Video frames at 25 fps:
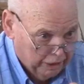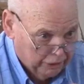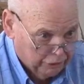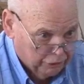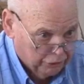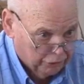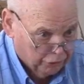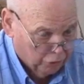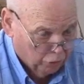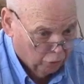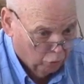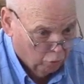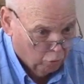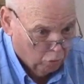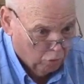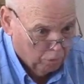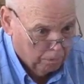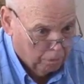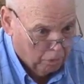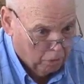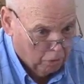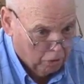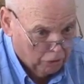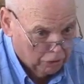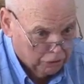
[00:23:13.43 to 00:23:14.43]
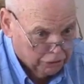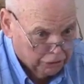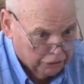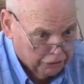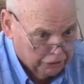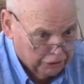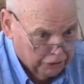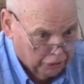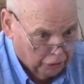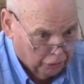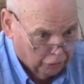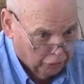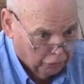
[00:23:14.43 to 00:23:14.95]
into the lower parts of
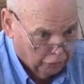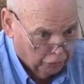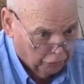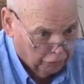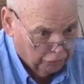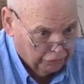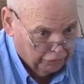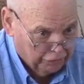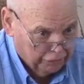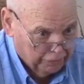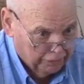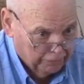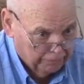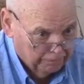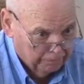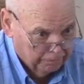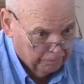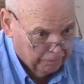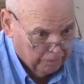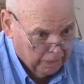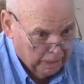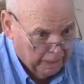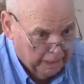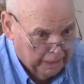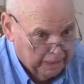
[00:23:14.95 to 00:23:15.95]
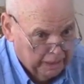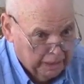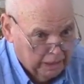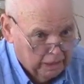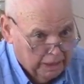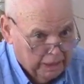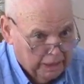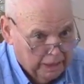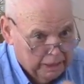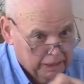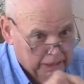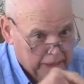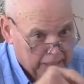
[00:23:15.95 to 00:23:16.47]
the earth and he
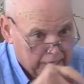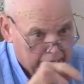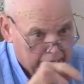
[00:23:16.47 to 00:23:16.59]
led